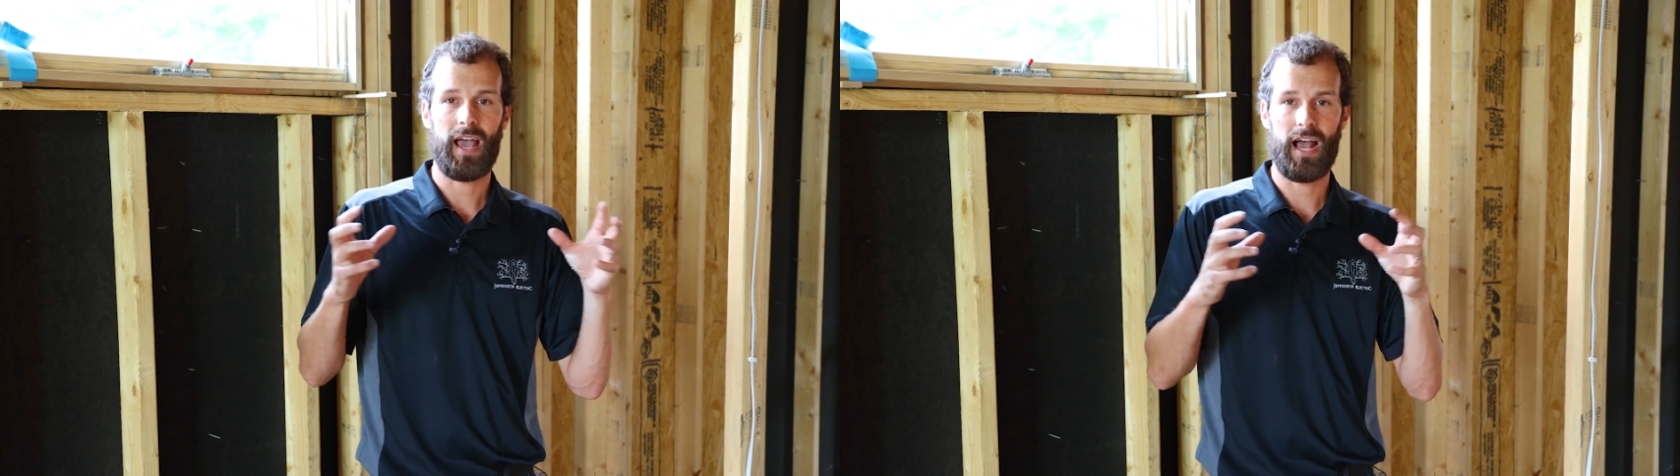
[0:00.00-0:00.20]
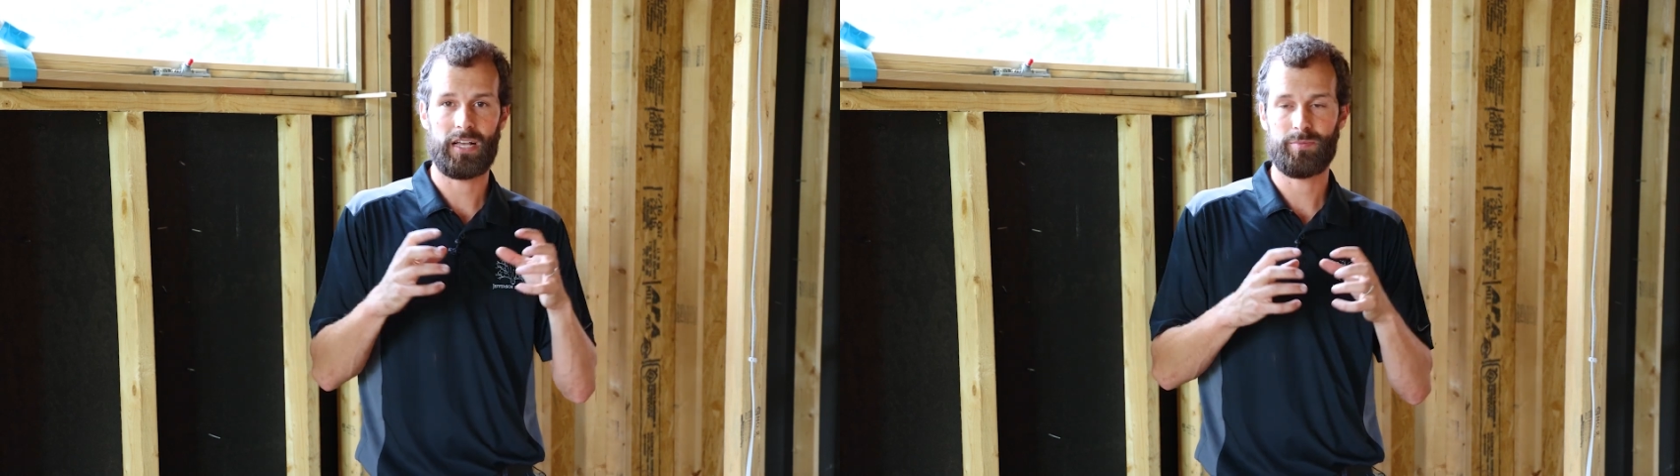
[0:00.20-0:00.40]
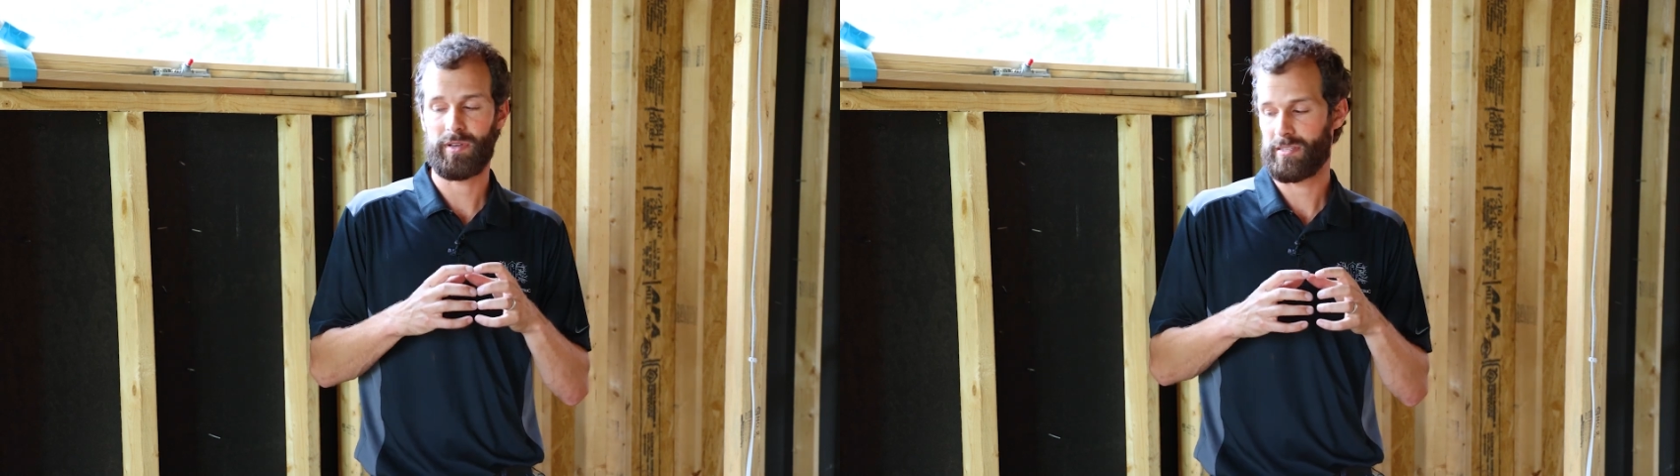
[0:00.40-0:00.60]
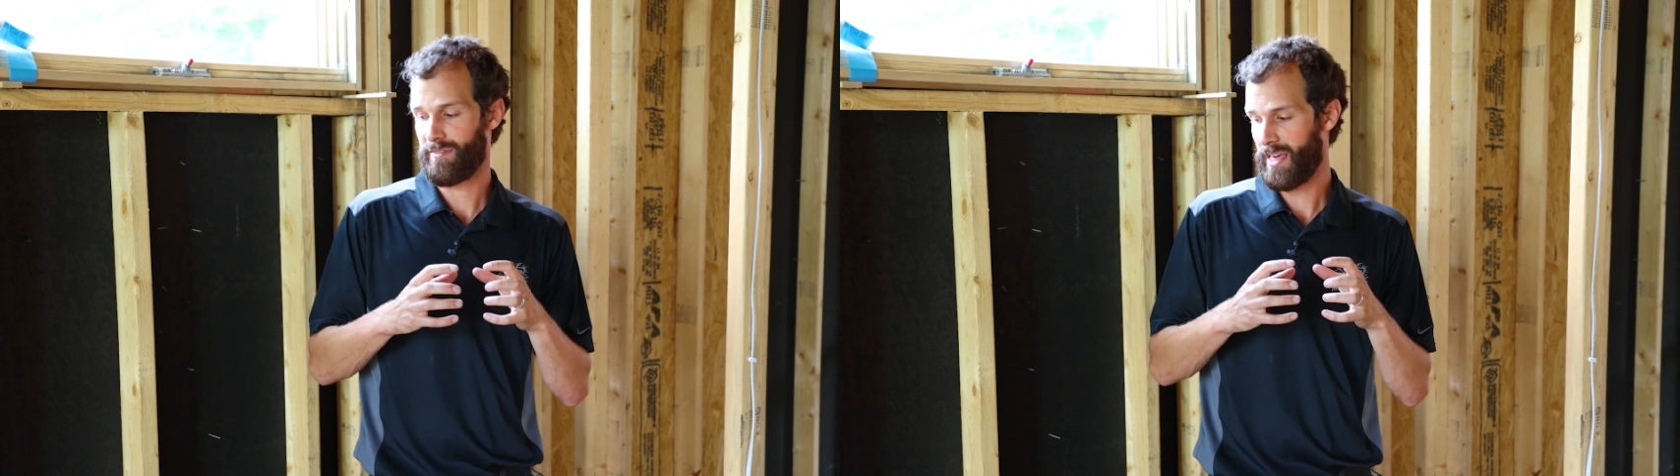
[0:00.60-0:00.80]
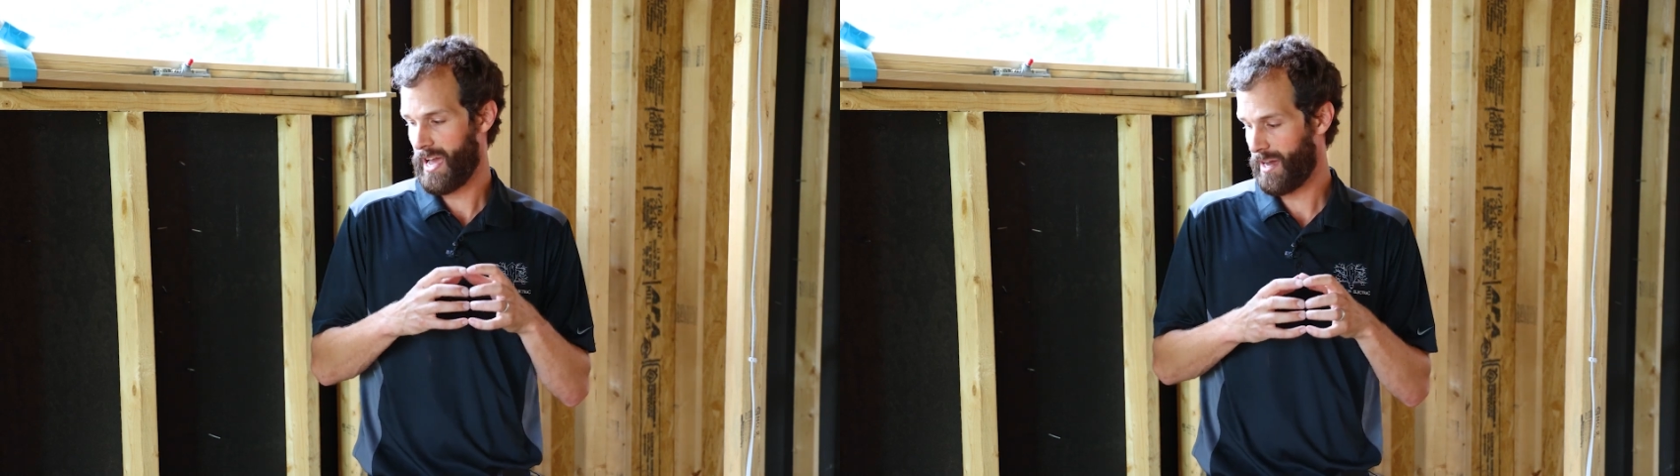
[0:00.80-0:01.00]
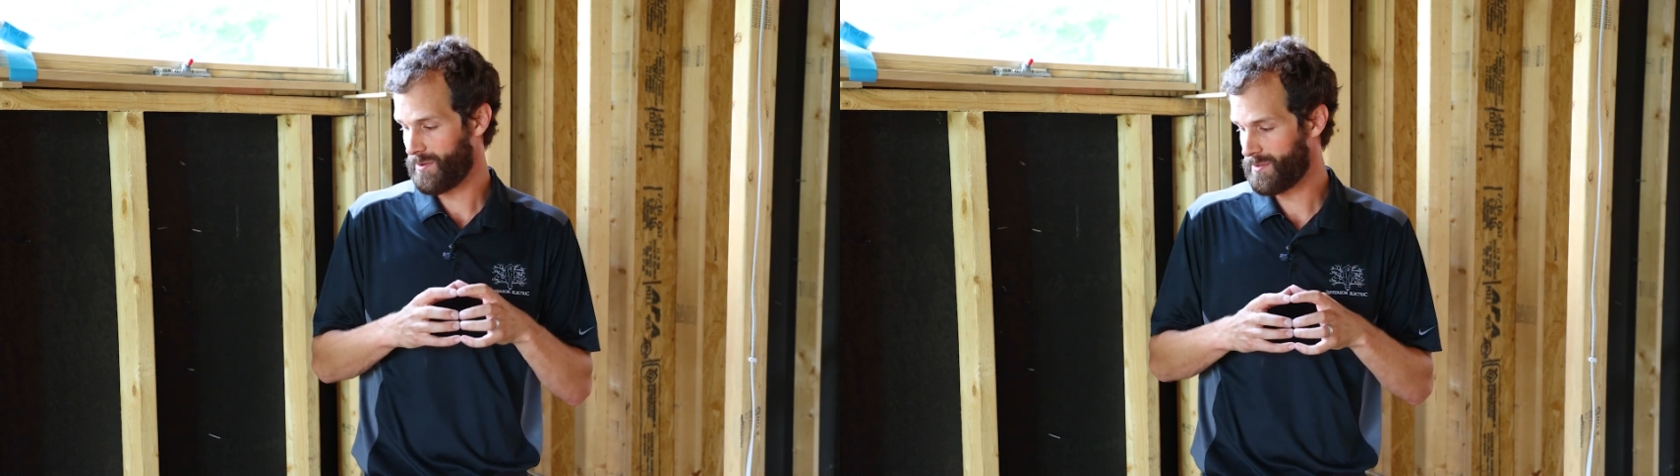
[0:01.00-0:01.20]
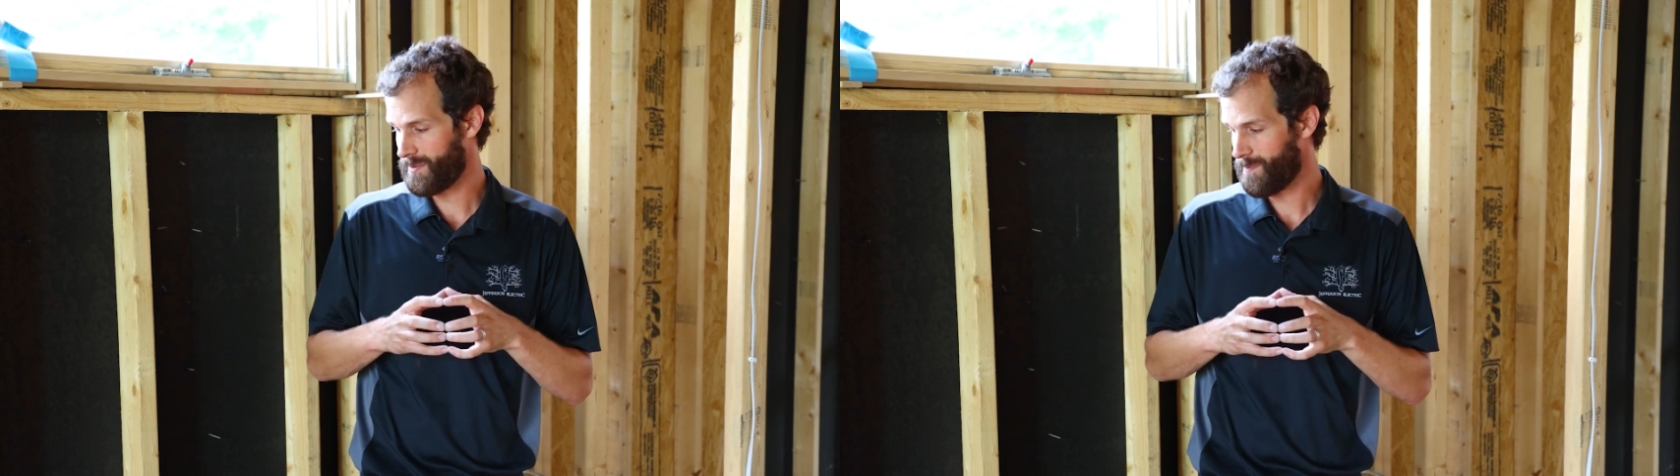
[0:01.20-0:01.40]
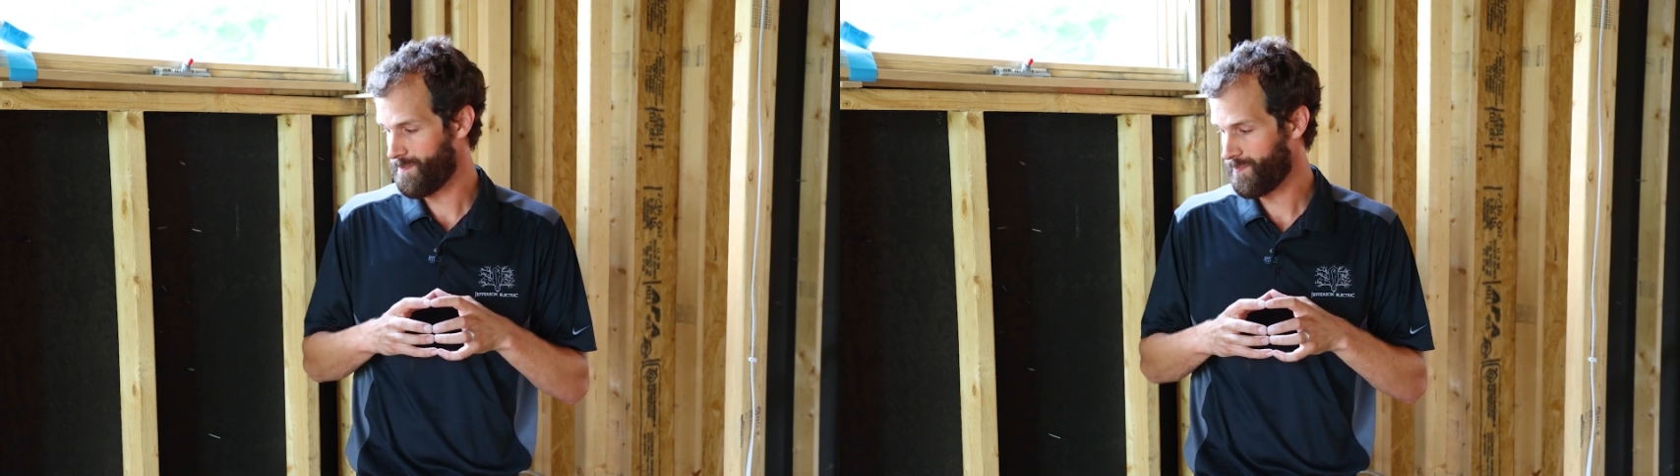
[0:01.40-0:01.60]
aspects of the house.